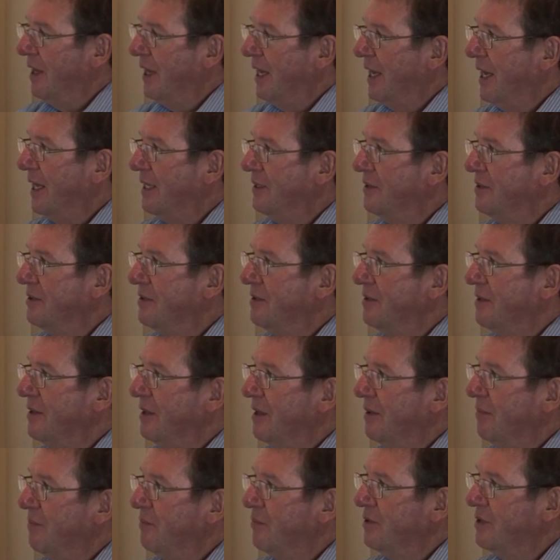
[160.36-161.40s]
and
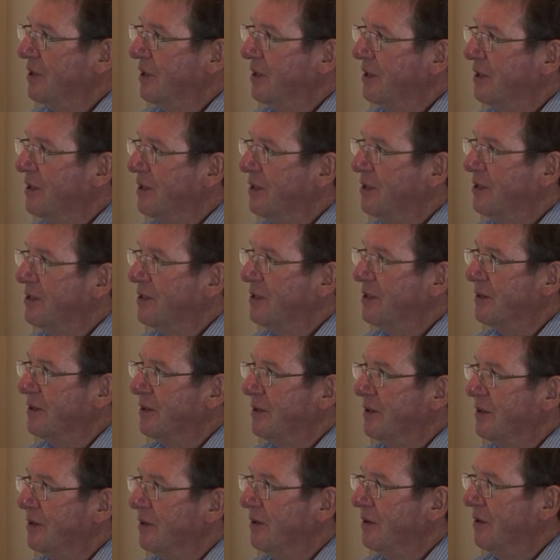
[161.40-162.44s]
put a
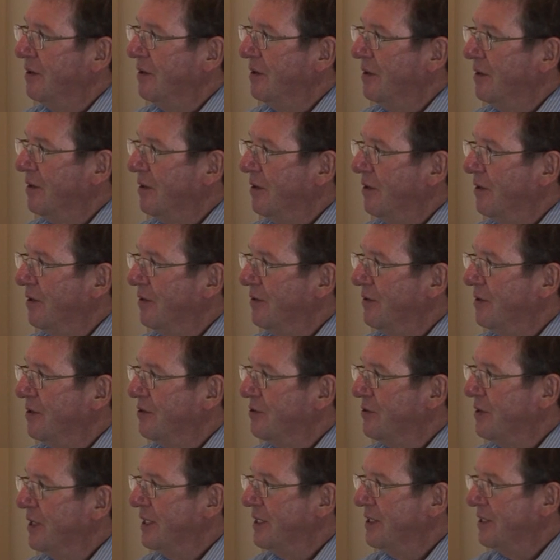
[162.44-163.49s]
cursor on the
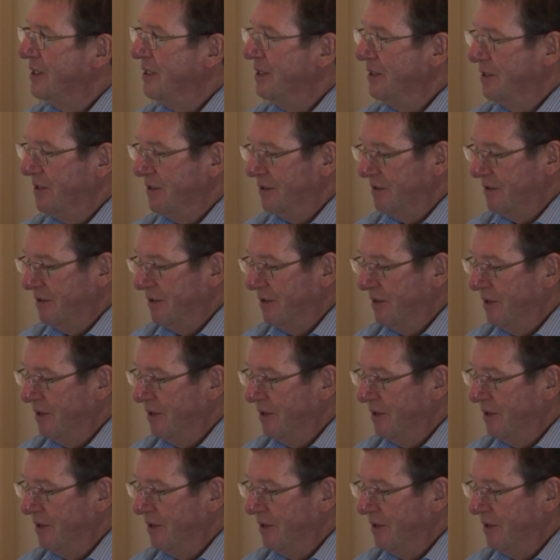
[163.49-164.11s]
traces,